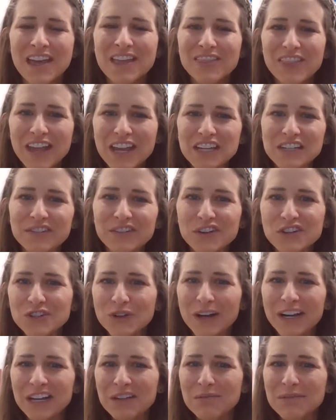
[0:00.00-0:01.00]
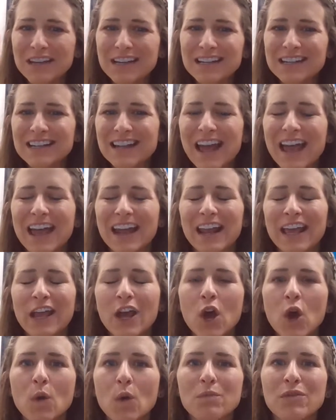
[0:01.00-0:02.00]
Thanks for joining me today, and I
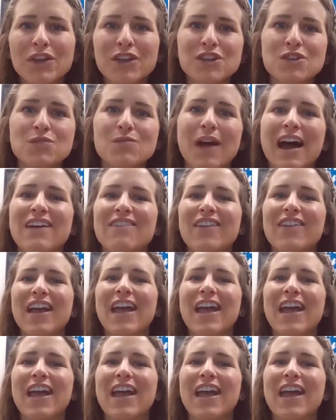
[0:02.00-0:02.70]
hope that you have